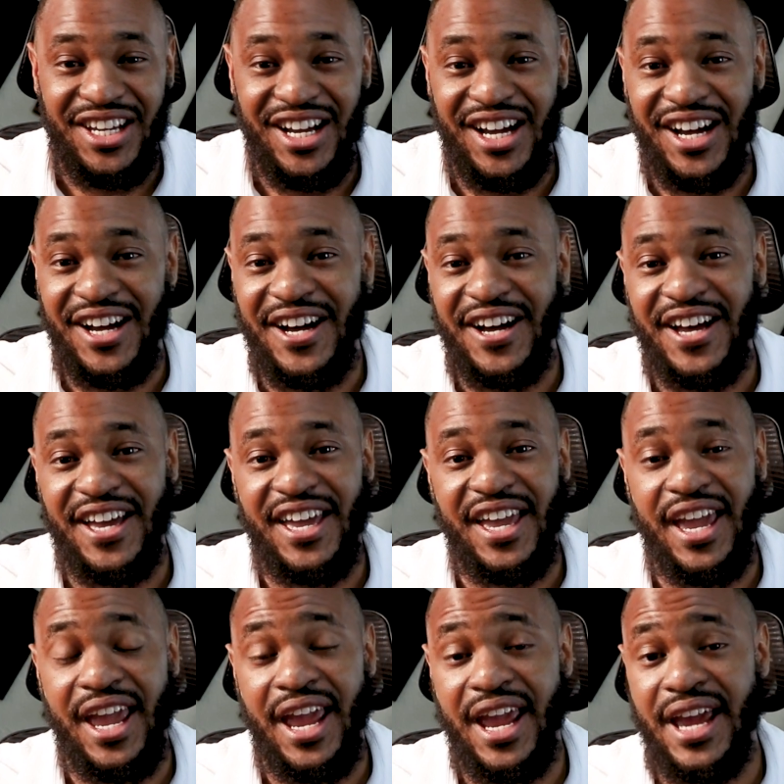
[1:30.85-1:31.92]

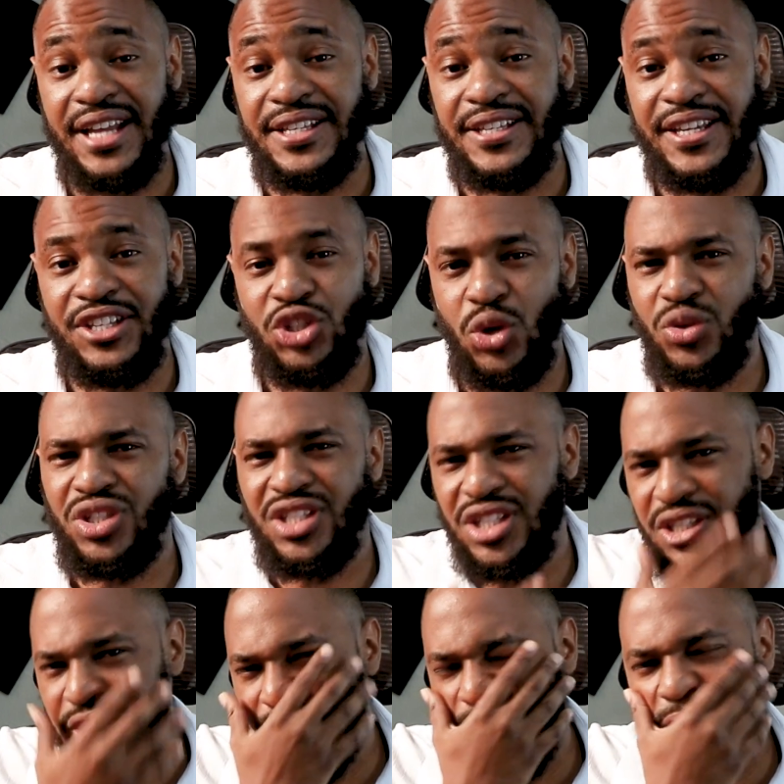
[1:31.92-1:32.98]
and so
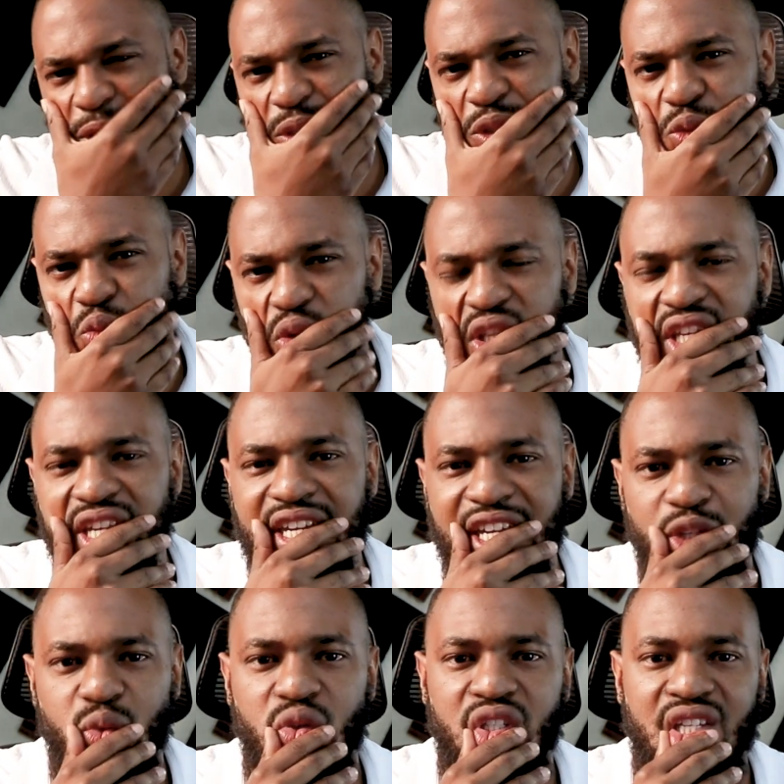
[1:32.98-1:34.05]
it's really
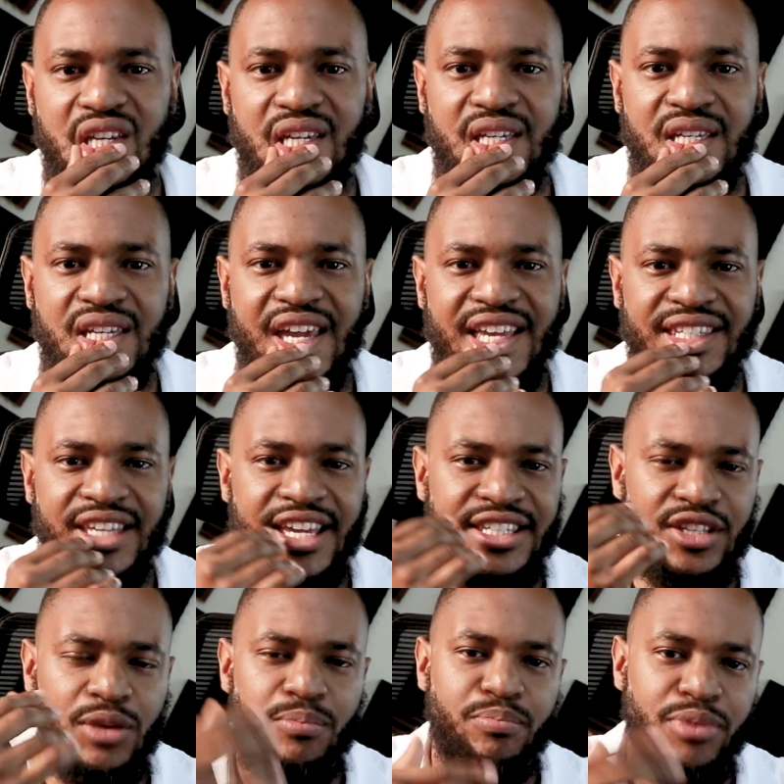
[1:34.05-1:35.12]
interesting
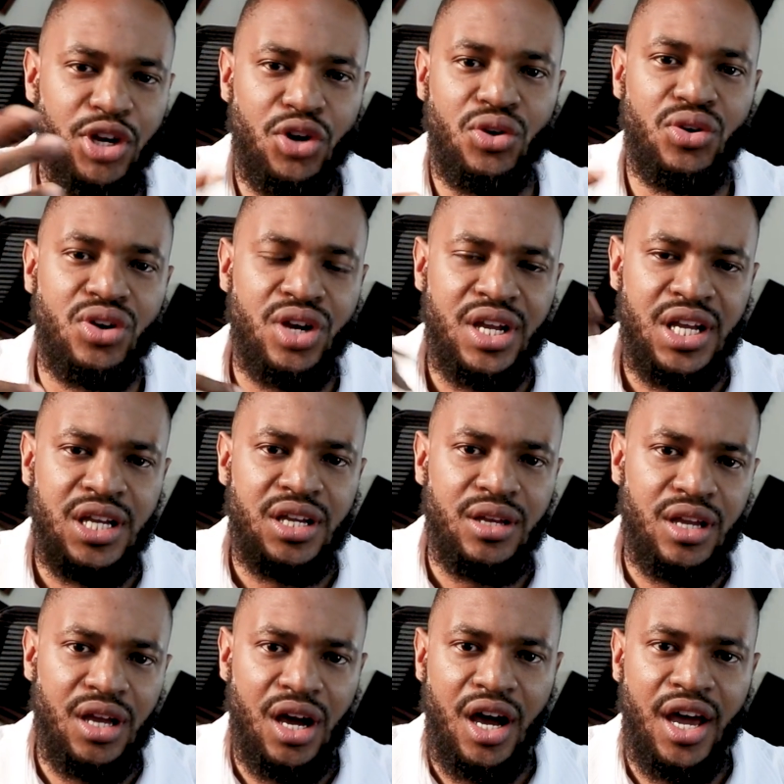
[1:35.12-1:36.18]
as bigger
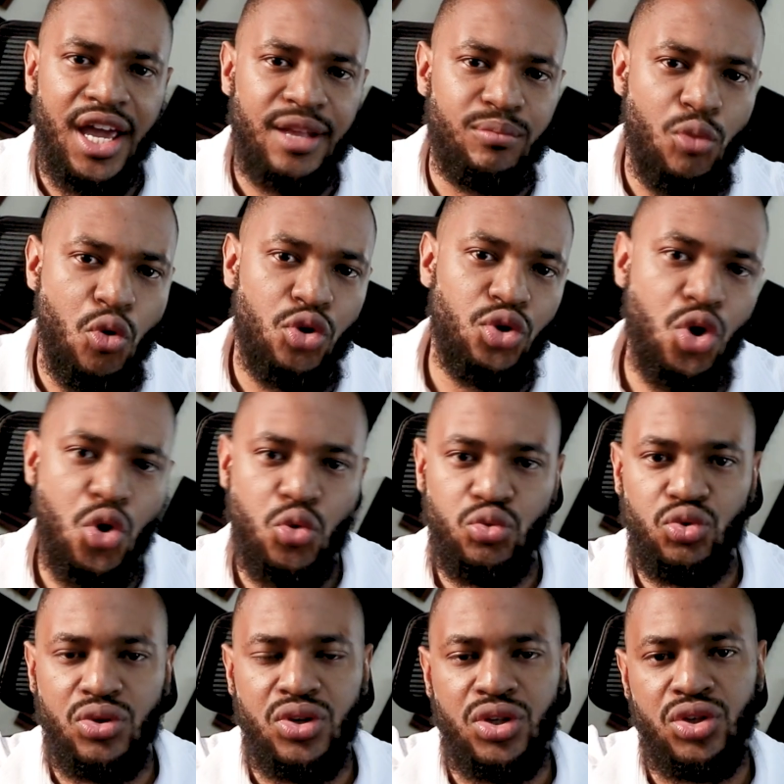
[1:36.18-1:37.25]
and more
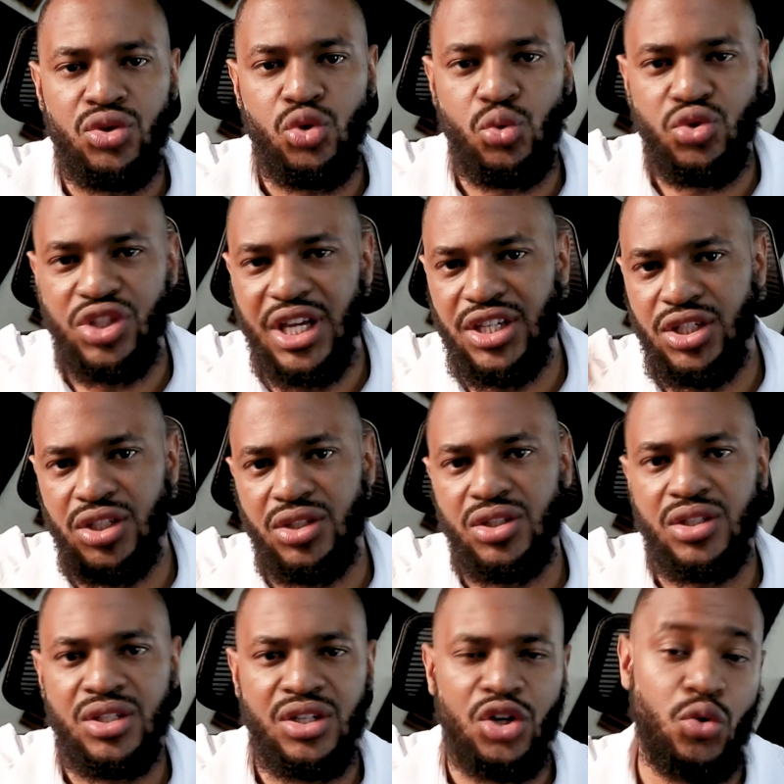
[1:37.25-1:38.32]
known news
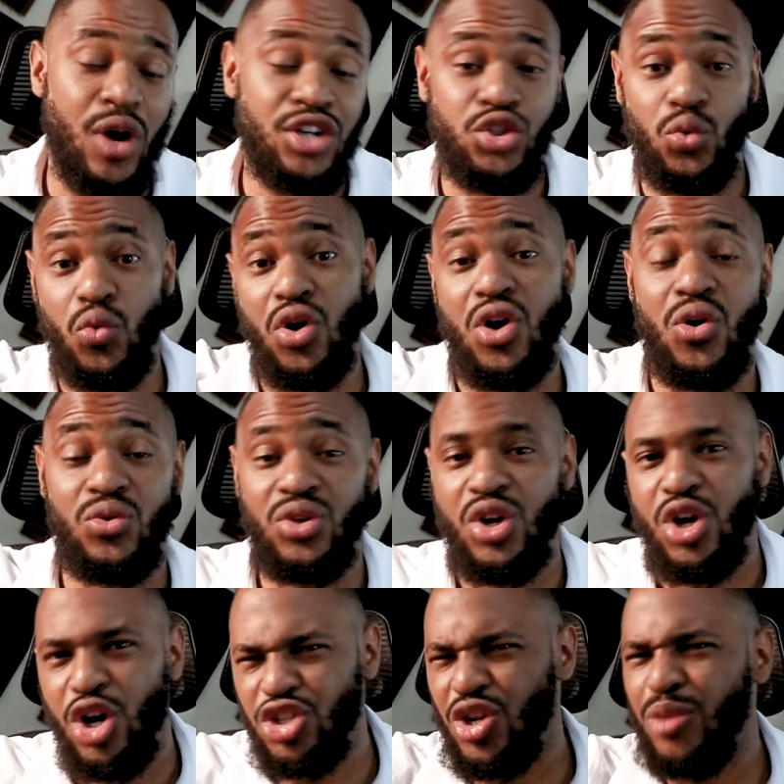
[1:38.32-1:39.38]
stations across the world
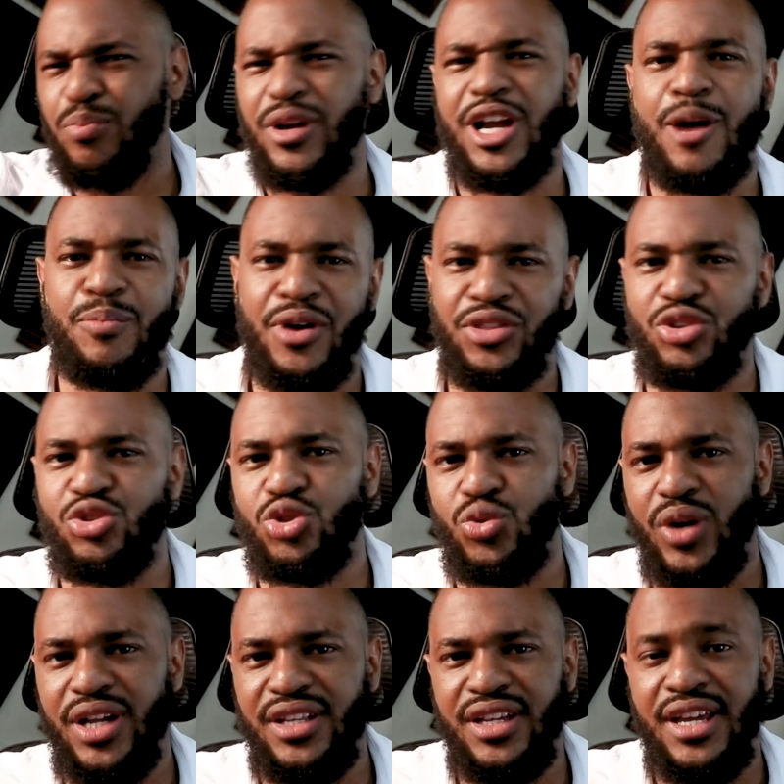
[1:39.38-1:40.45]
are starting to pick up on this
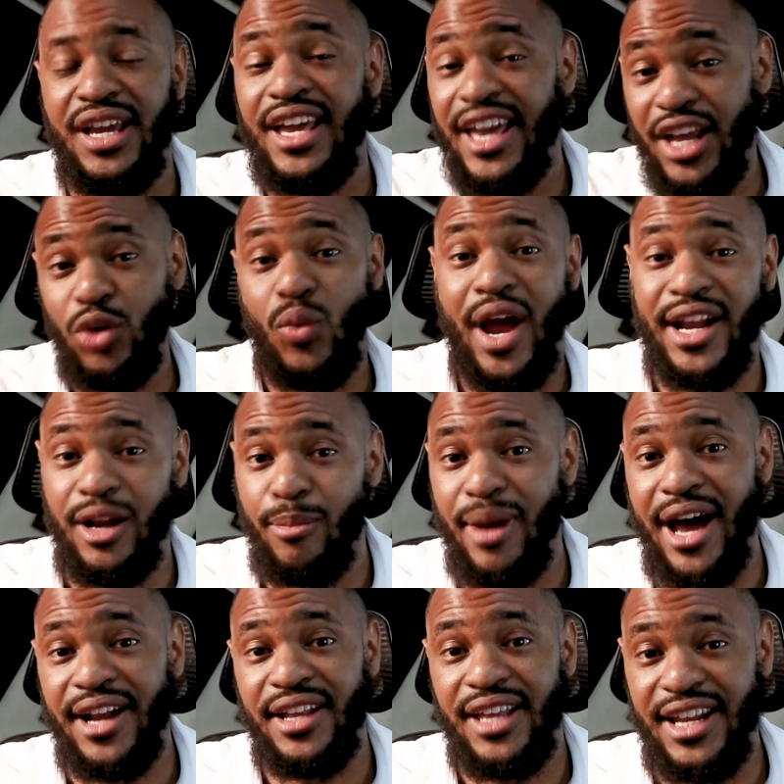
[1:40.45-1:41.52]
trend and are writing
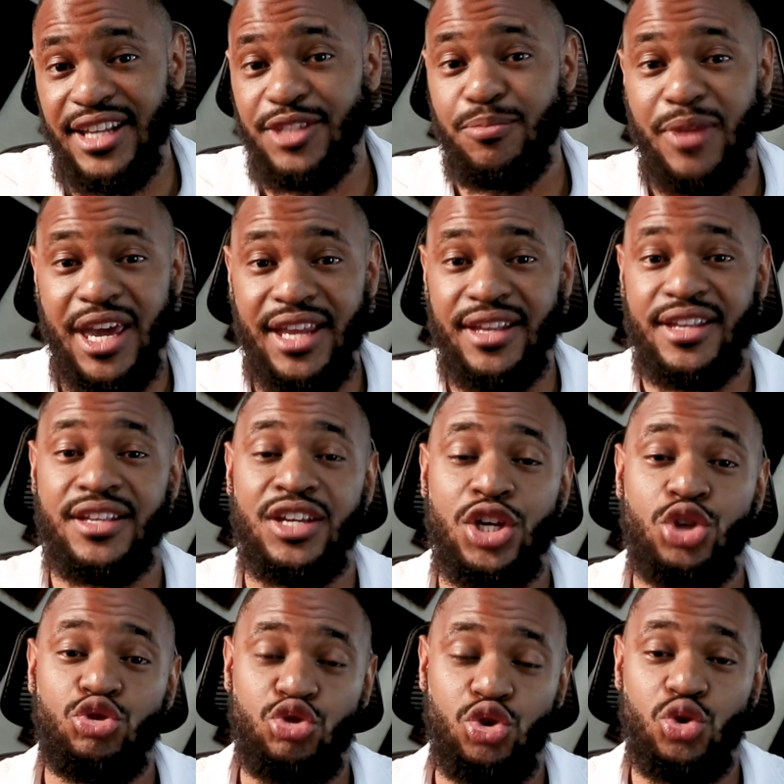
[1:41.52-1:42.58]
about it, and it's made it
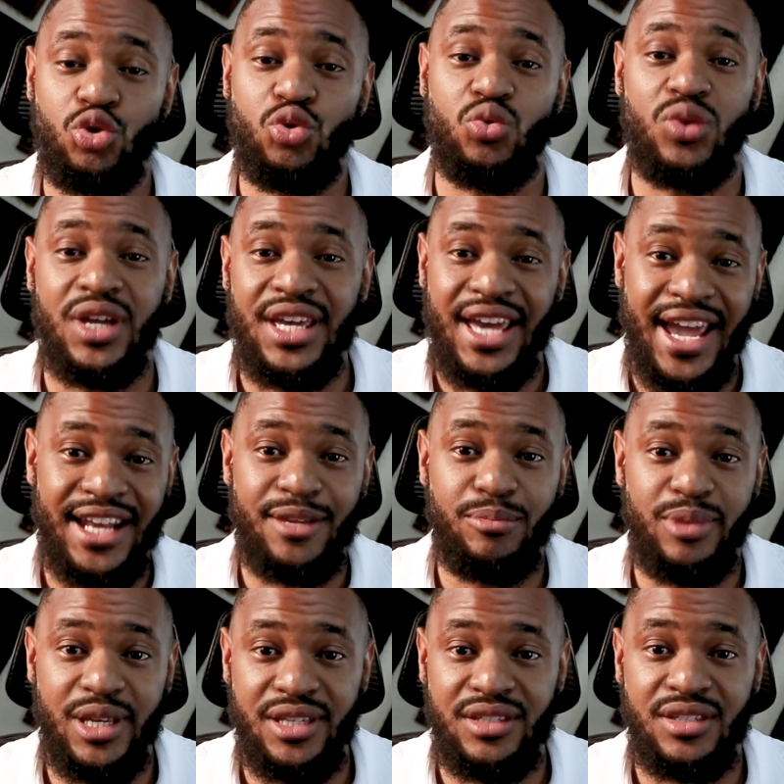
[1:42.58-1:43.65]
to
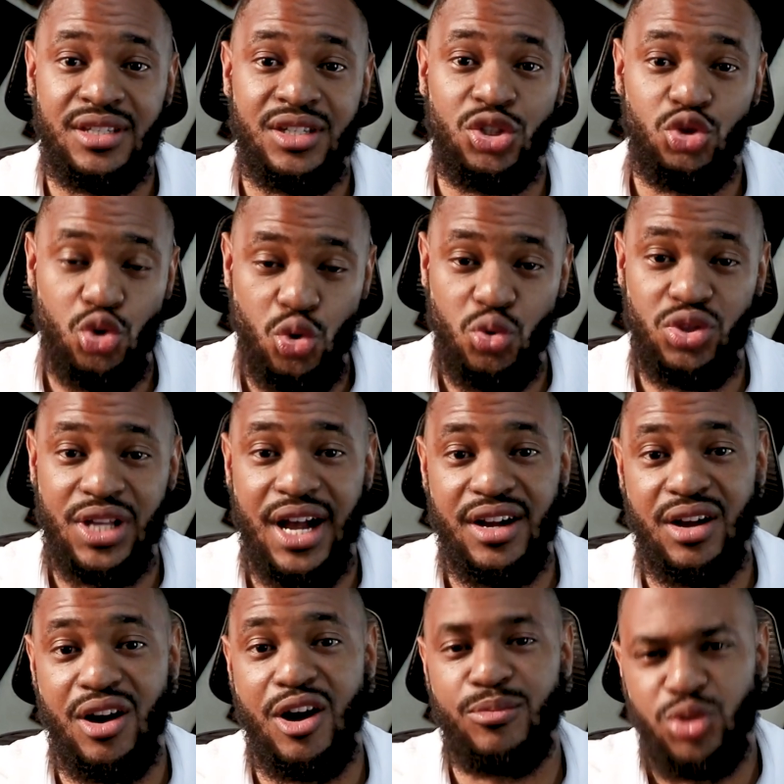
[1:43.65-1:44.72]

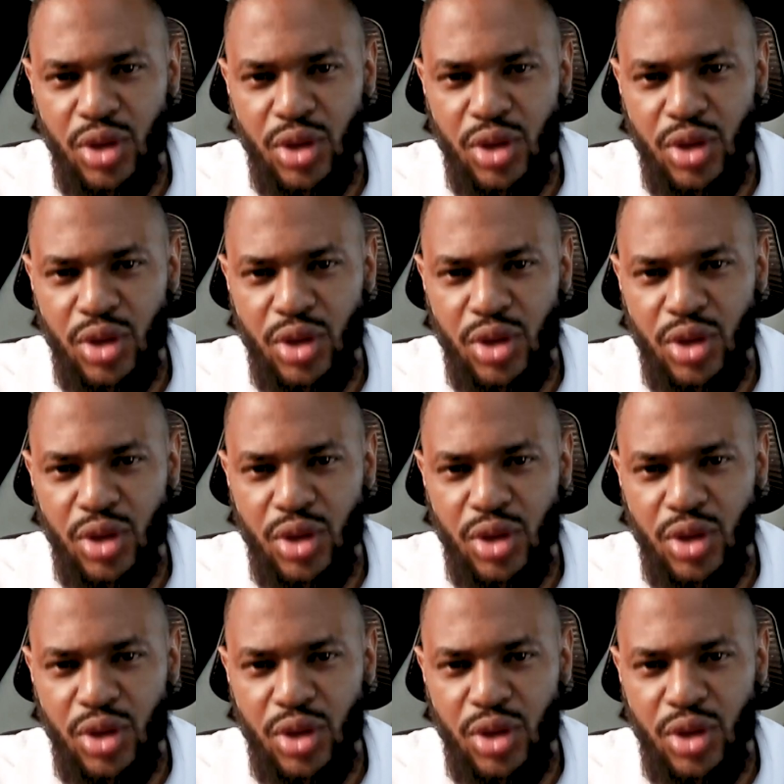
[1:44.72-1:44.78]
HaitiBizNews.com.